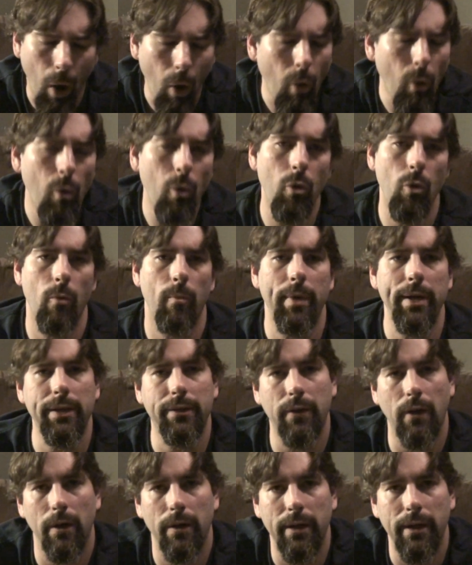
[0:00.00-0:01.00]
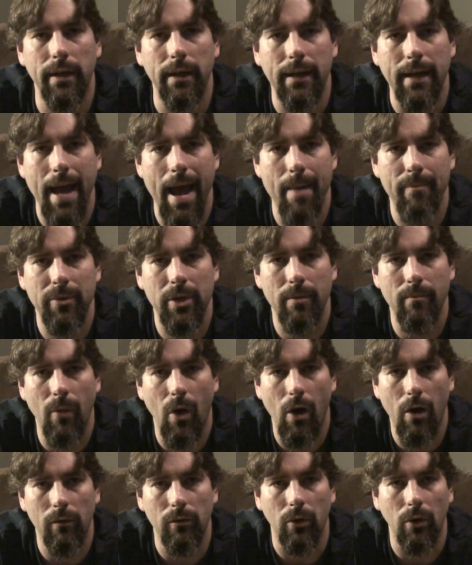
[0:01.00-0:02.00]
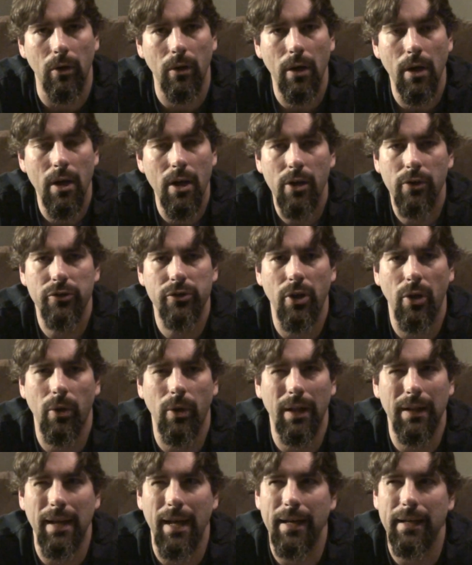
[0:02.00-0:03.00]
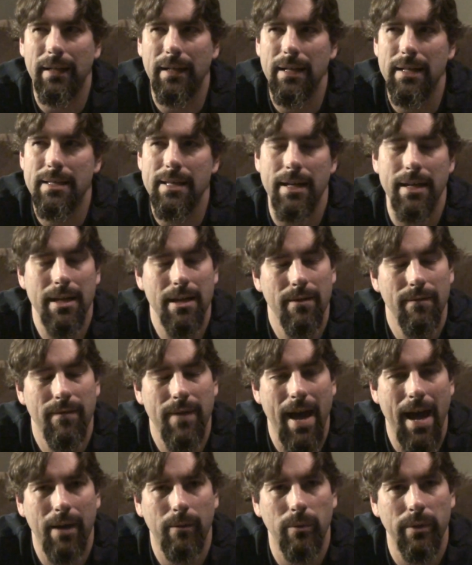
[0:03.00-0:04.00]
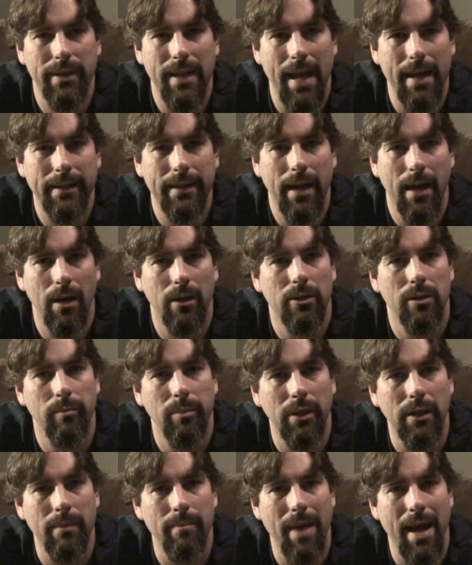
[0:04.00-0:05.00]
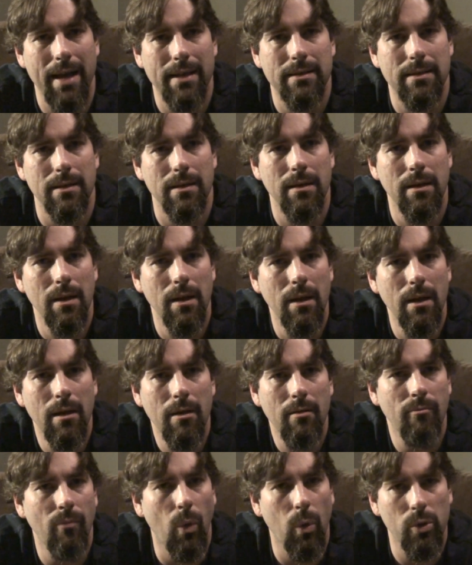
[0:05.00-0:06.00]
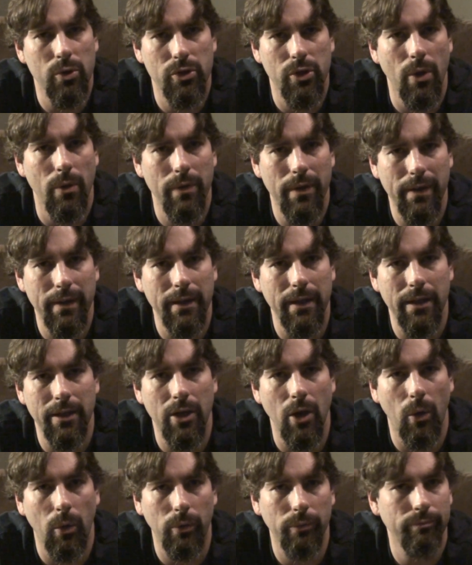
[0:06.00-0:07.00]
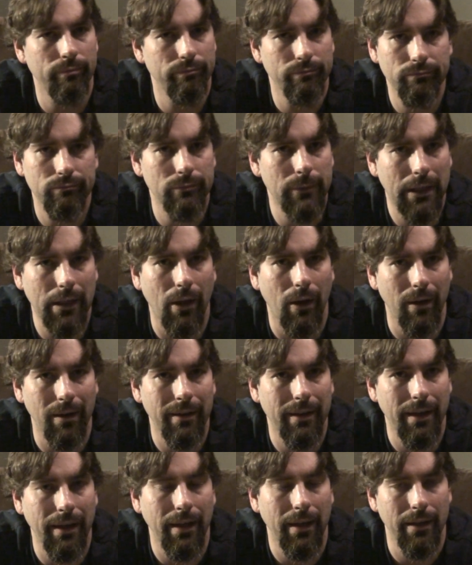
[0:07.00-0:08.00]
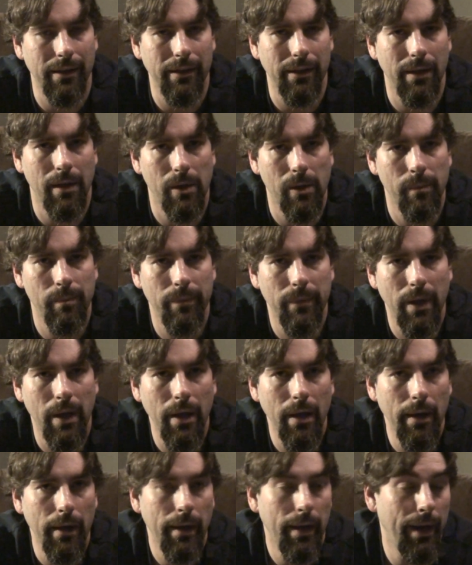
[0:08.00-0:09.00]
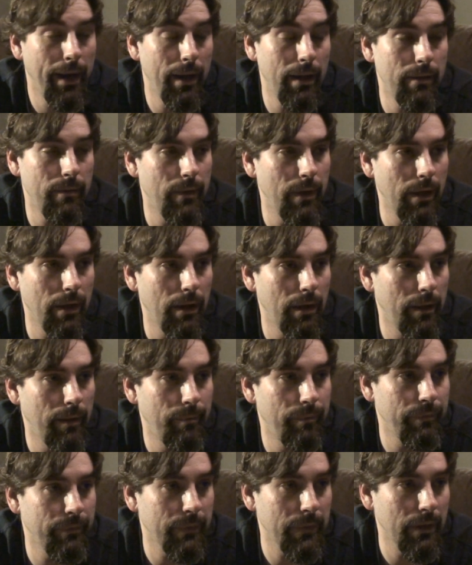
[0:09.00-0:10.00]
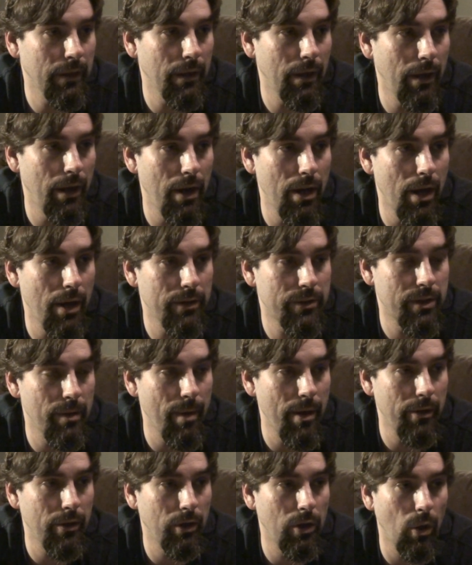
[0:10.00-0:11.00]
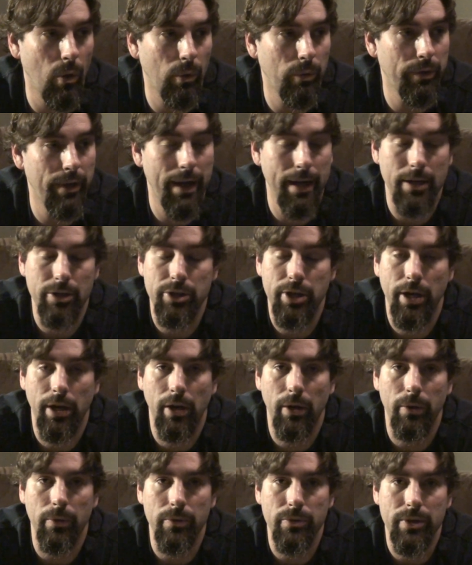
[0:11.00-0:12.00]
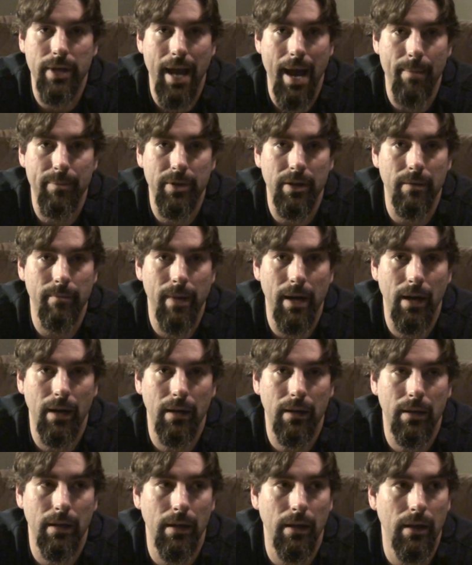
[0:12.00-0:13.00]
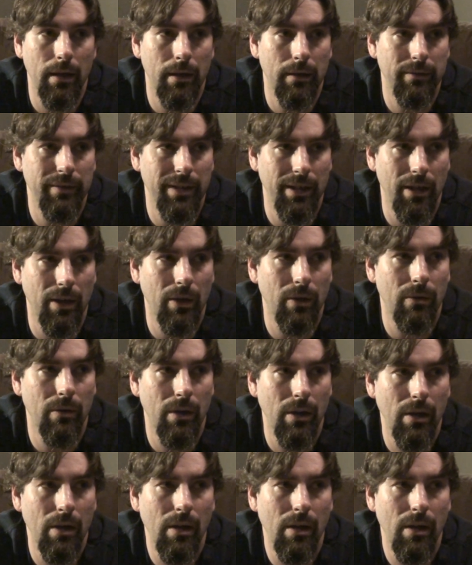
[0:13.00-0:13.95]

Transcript: boom, he turned into Captain Marvel. So a lot of kids identified with that character, Billy Batson, more so than the adult Clark Kent, you know. And the... Uh, Uh, some other Golden Age heroes, Captain America, you know,